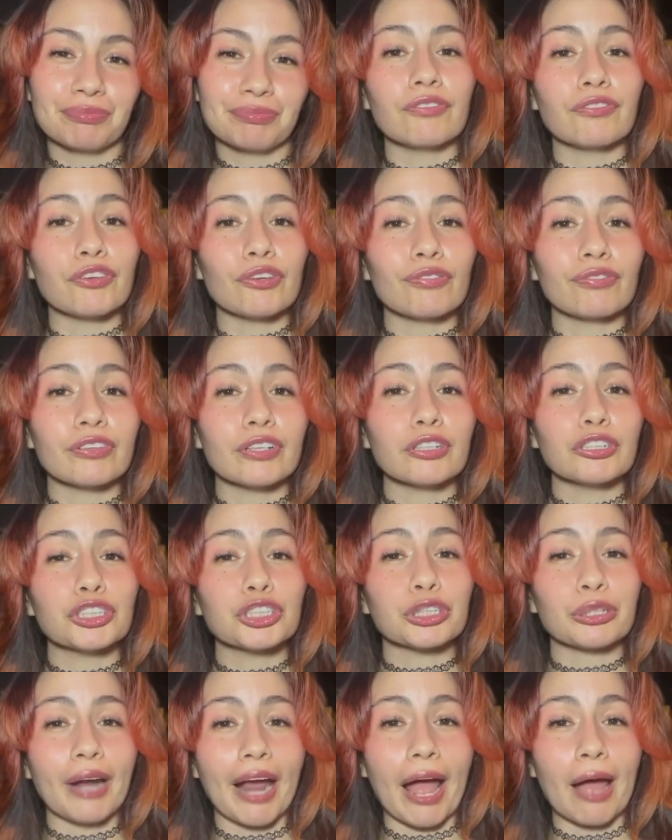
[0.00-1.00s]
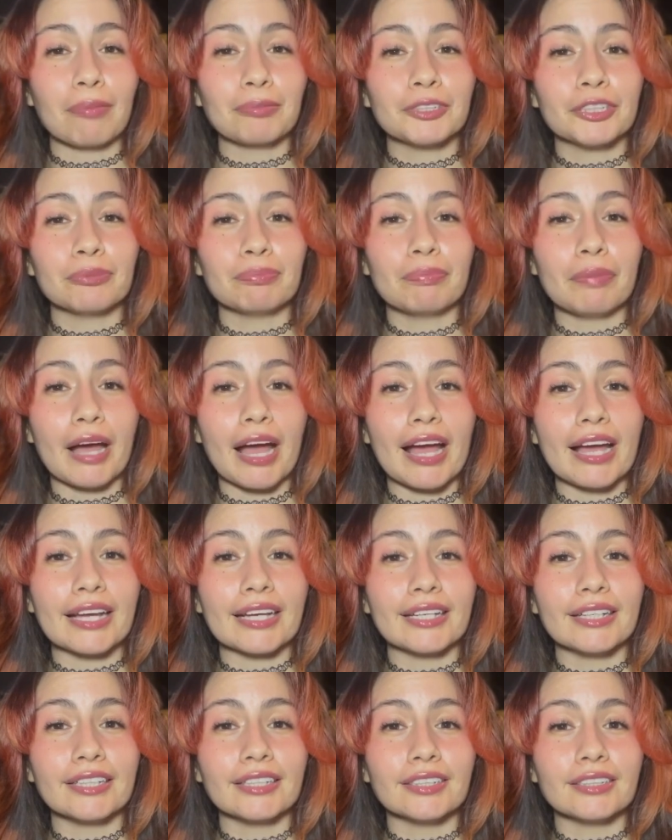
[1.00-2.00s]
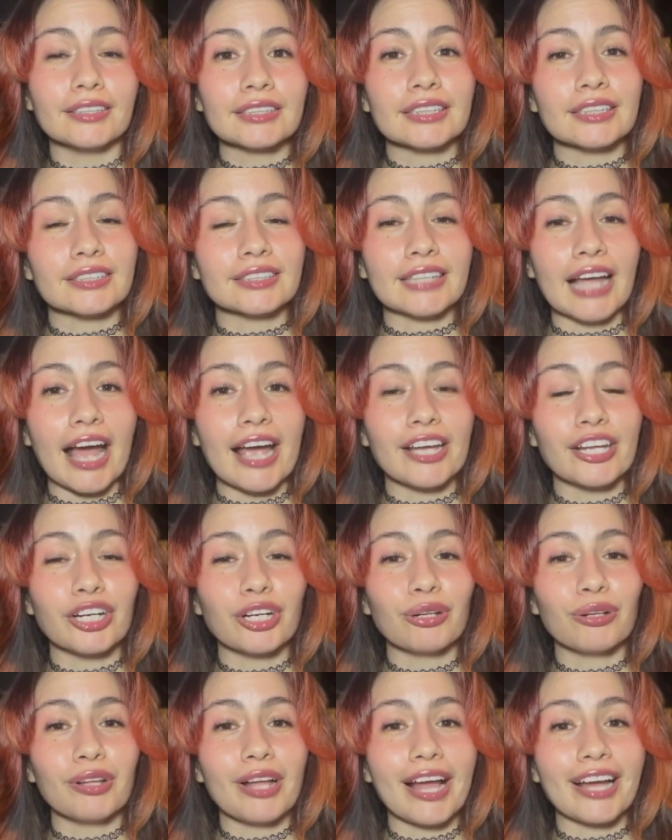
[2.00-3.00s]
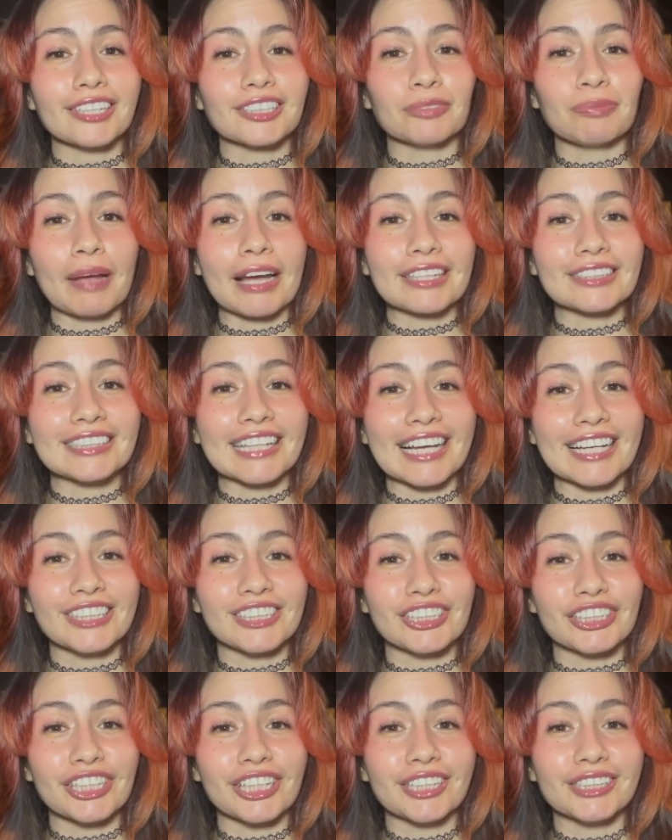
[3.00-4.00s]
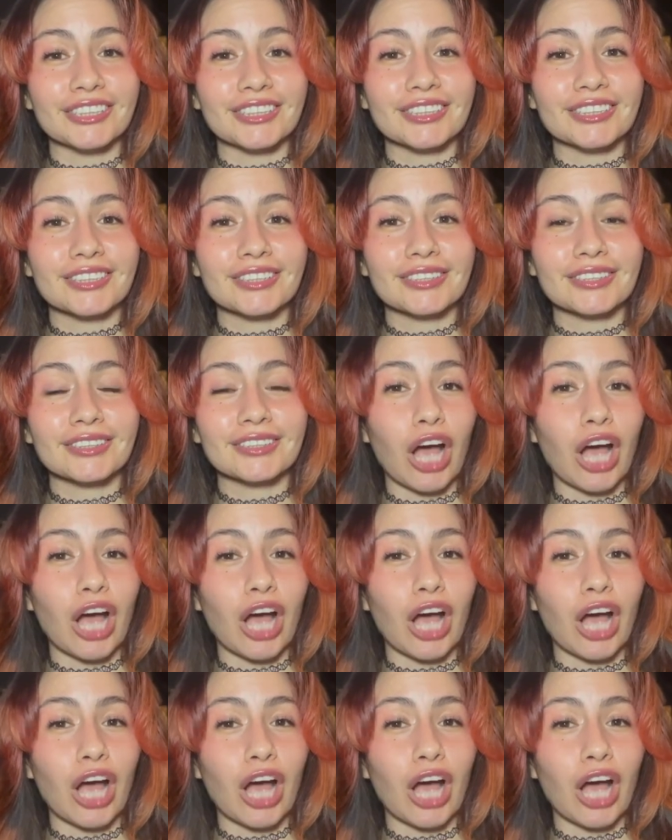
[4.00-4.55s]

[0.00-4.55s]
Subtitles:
If you feel trapped by societal expectations,